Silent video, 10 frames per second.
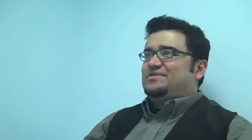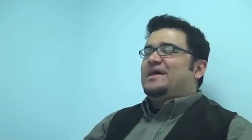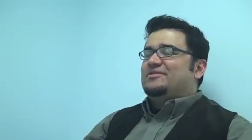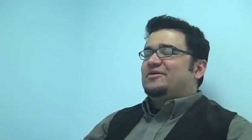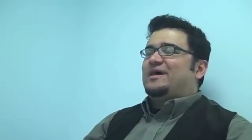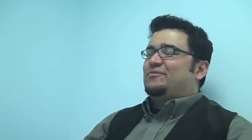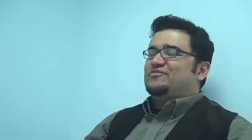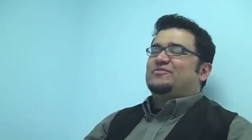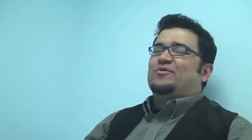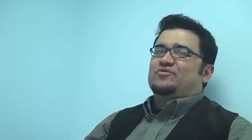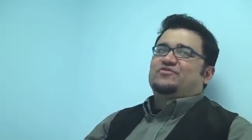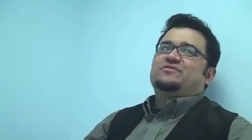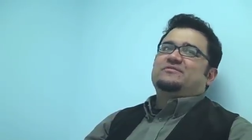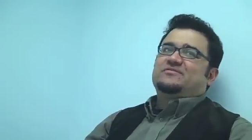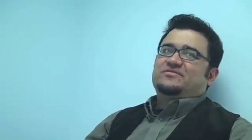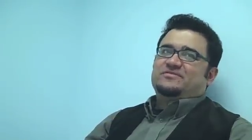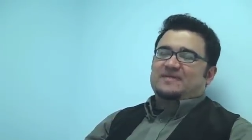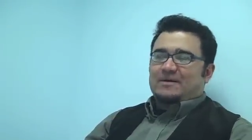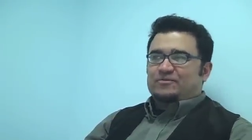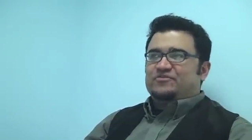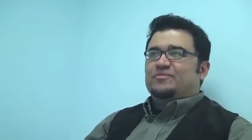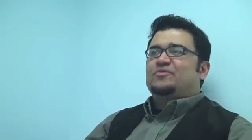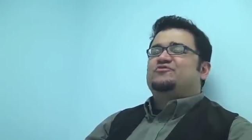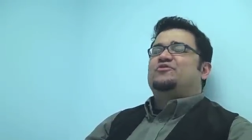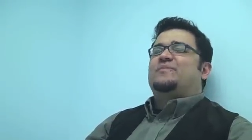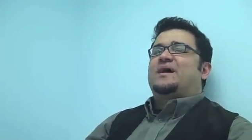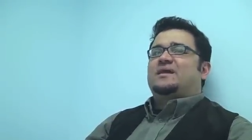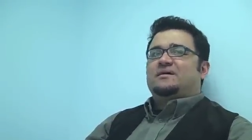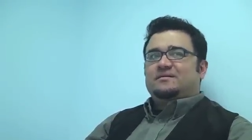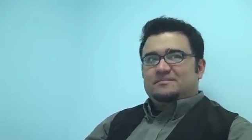that no, that was the most. That was the most dramatic.